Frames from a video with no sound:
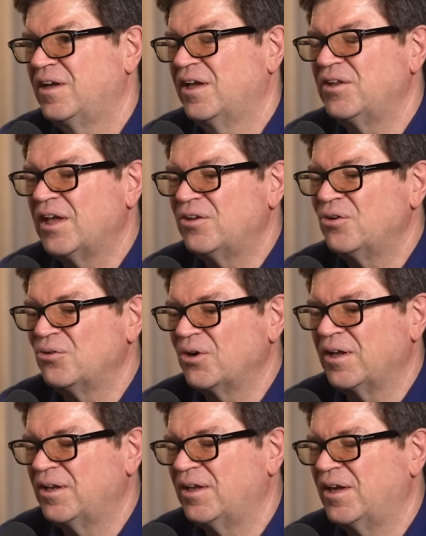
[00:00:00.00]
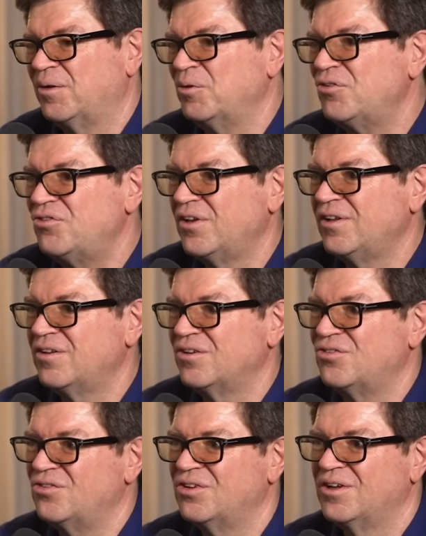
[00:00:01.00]
And you know, and, and I'm not seeing
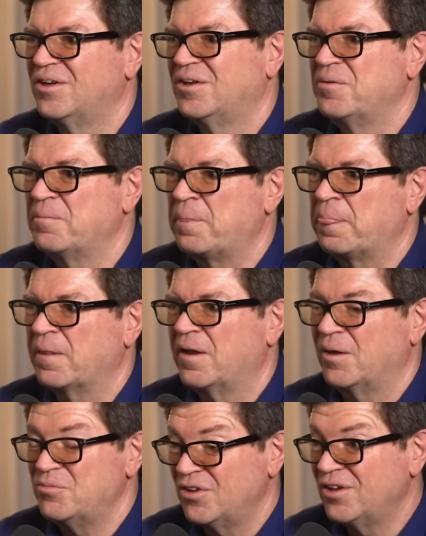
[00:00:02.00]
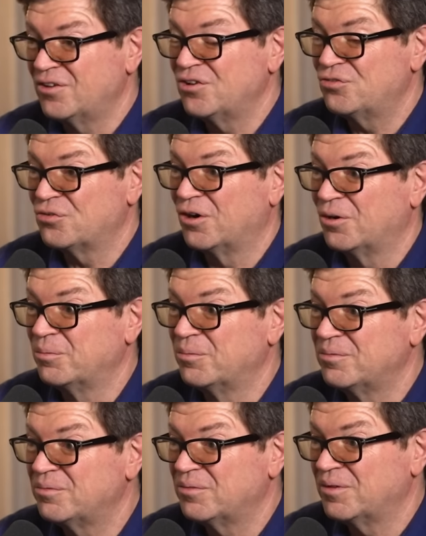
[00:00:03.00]
this I'm saying this
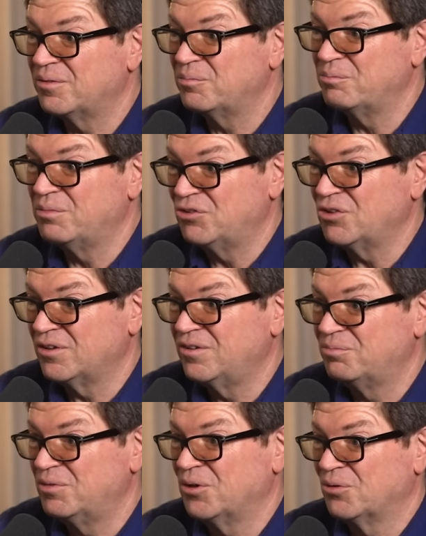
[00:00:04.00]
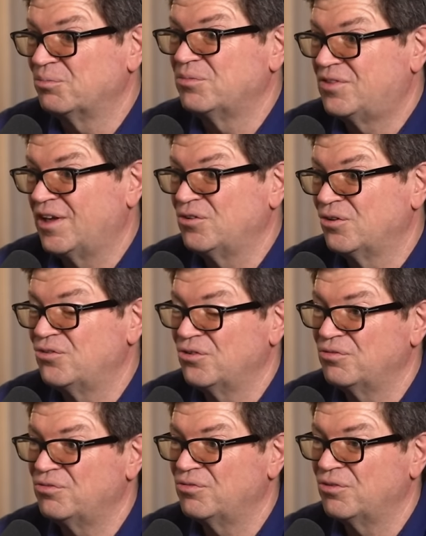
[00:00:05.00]
from basically, you know, 10 years
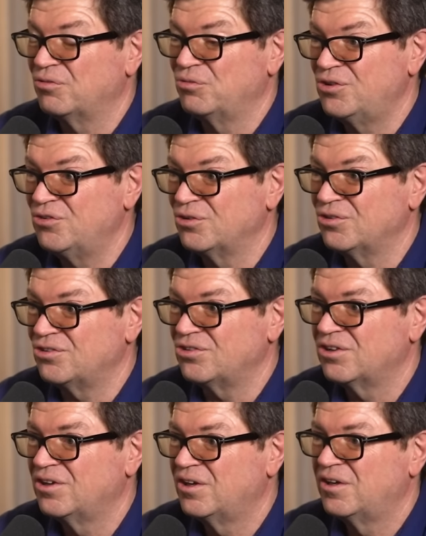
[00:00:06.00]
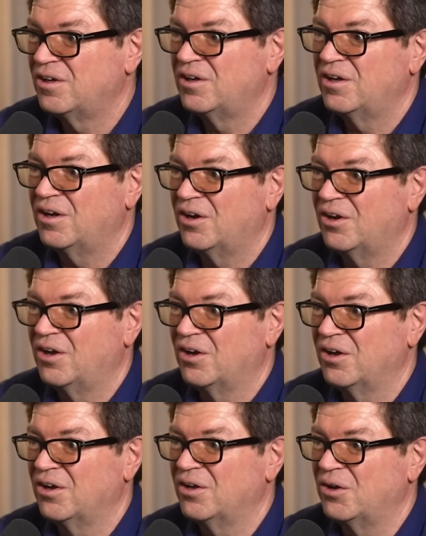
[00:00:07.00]
of, of research
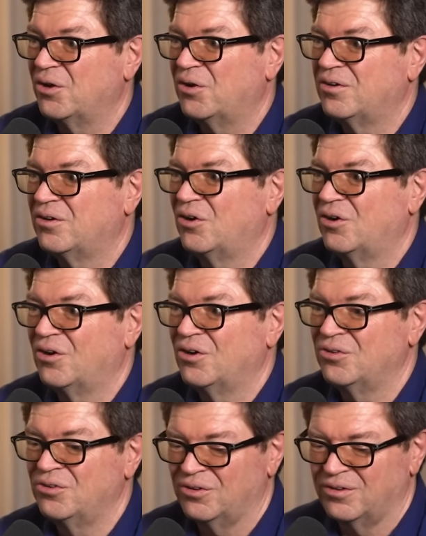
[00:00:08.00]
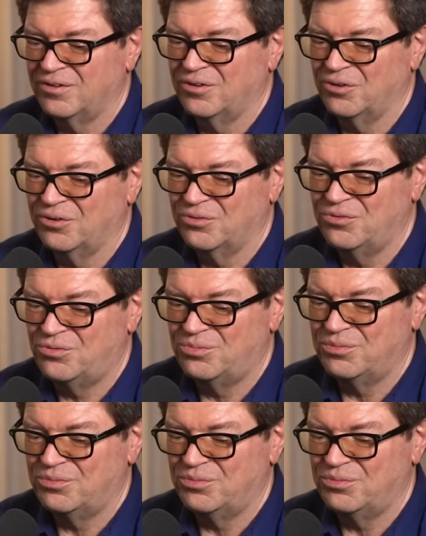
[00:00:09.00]
uh, on on